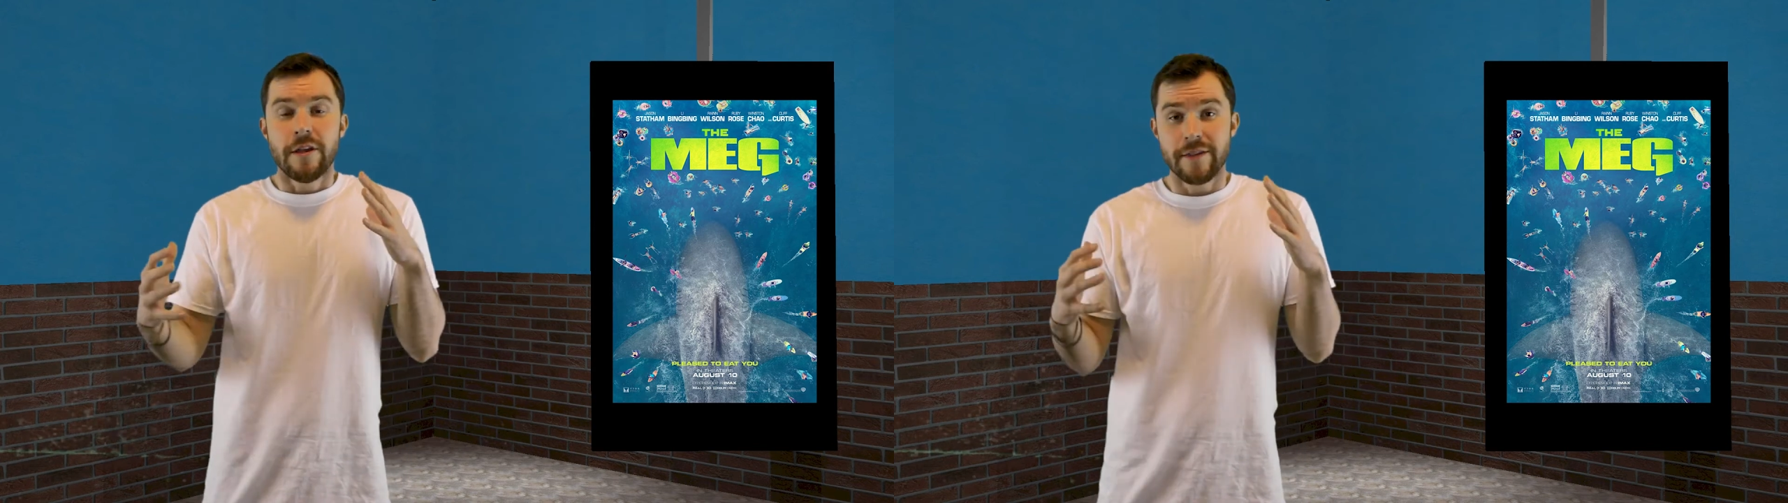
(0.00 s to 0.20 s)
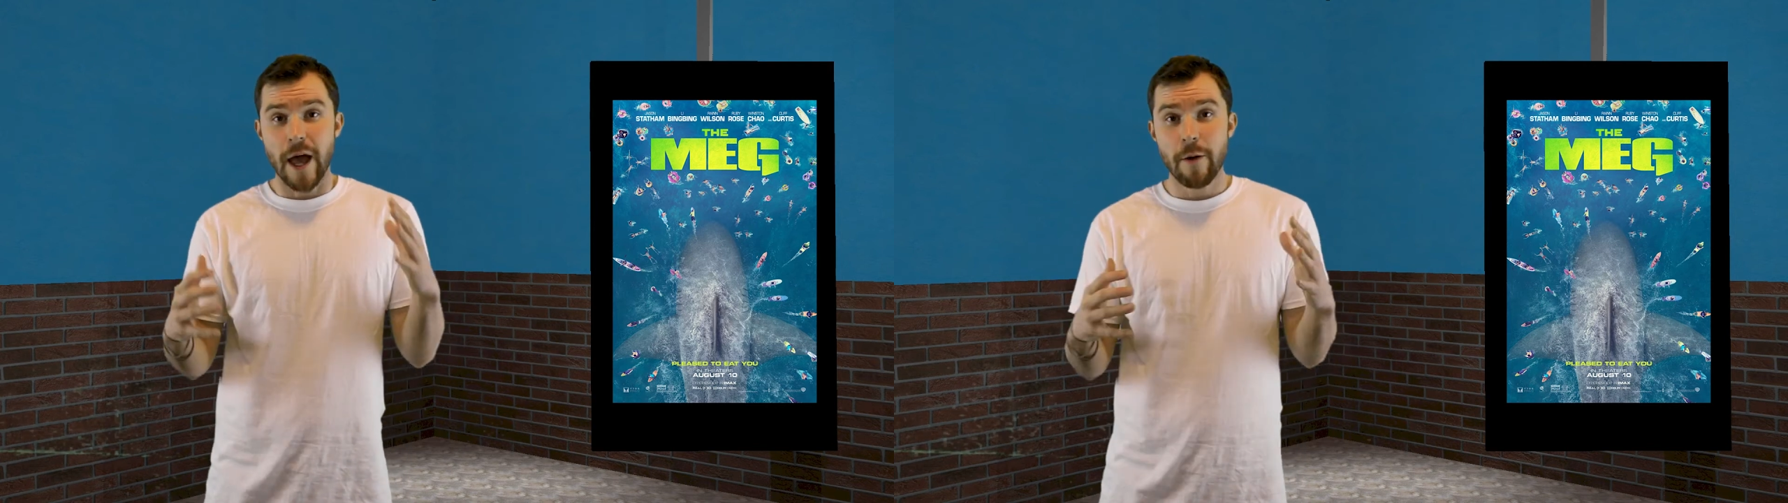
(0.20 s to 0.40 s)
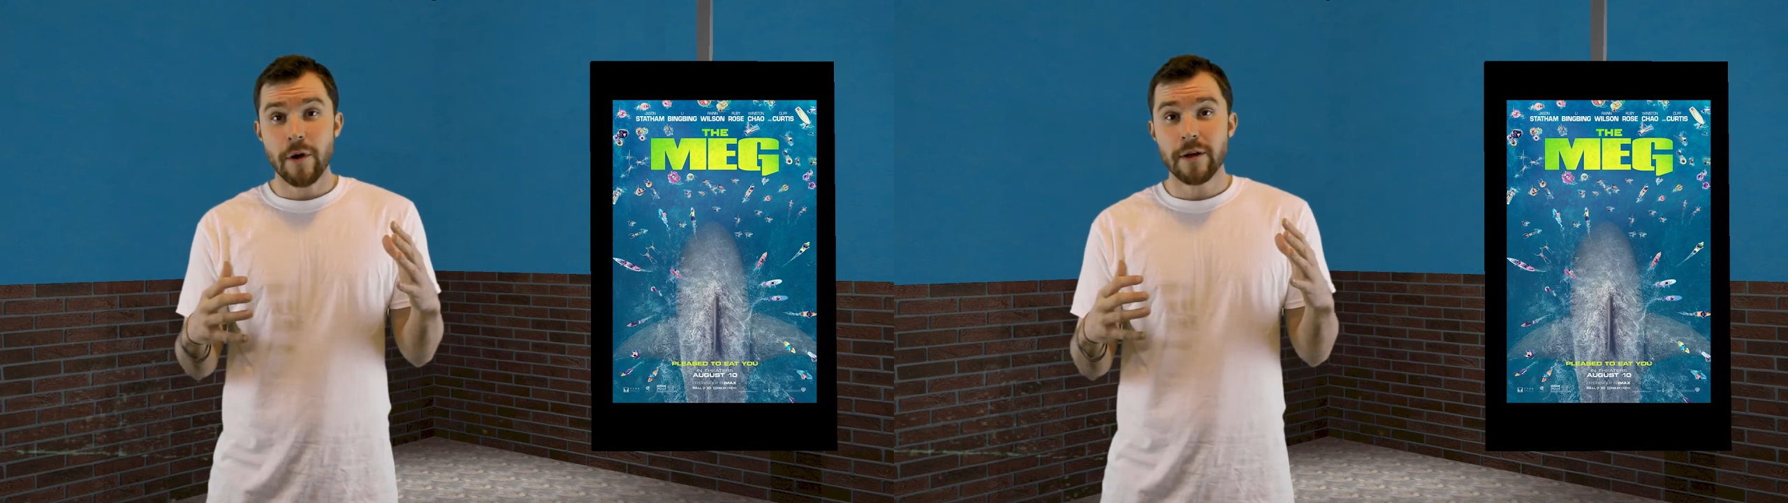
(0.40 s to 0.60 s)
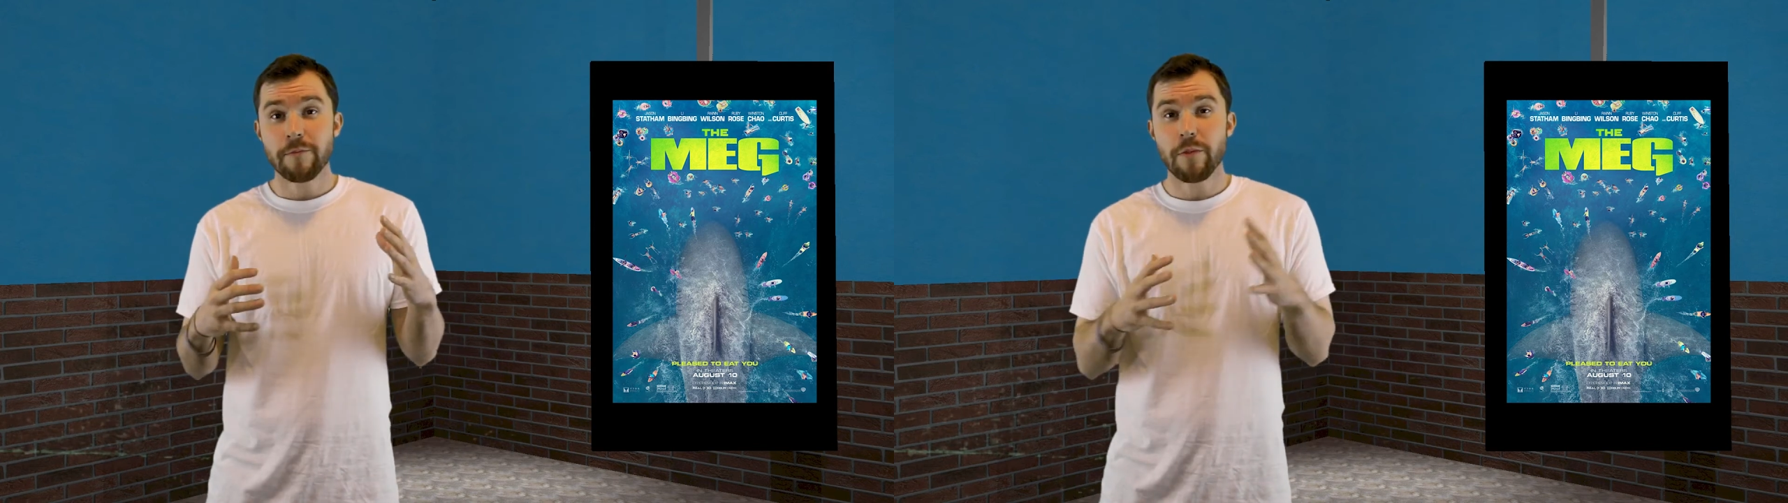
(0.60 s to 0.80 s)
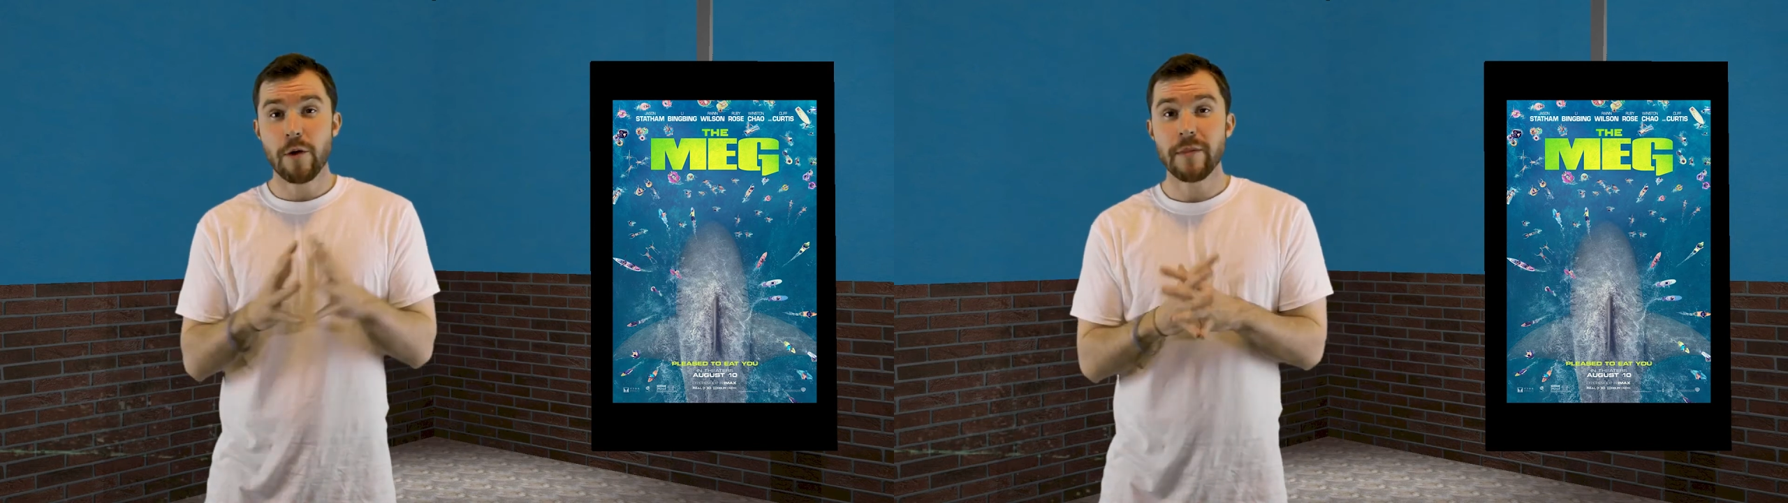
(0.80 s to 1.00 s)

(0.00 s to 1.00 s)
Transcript: that one